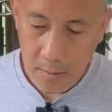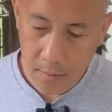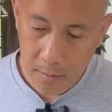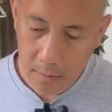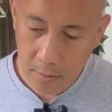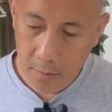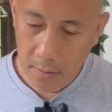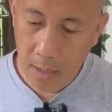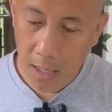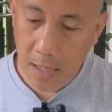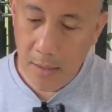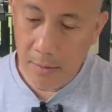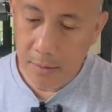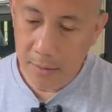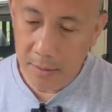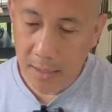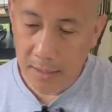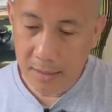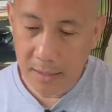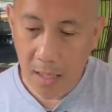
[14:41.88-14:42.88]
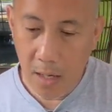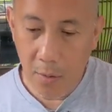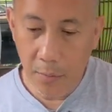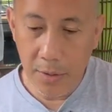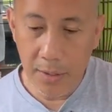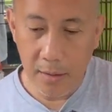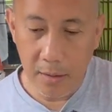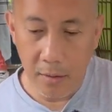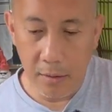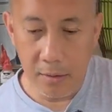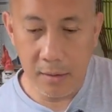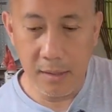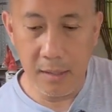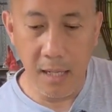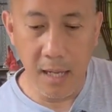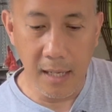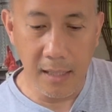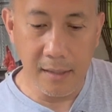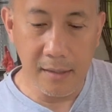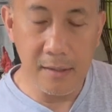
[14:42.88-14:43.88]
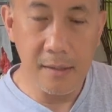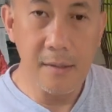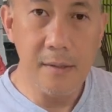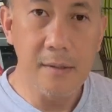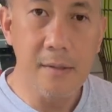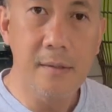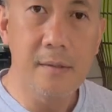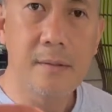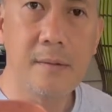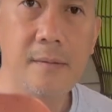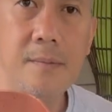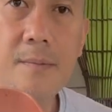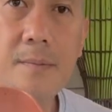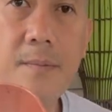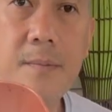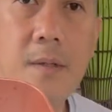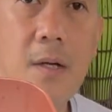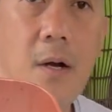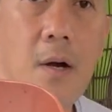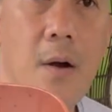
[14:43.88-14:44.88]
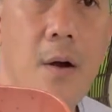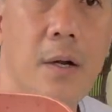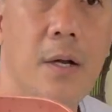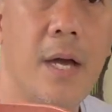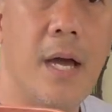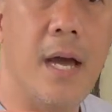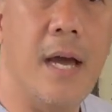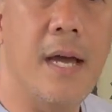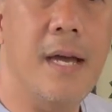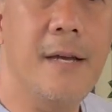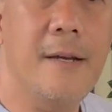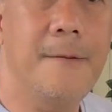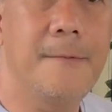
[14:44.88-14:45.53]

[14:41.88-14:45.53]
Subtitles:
So that's how it looks like. Okay.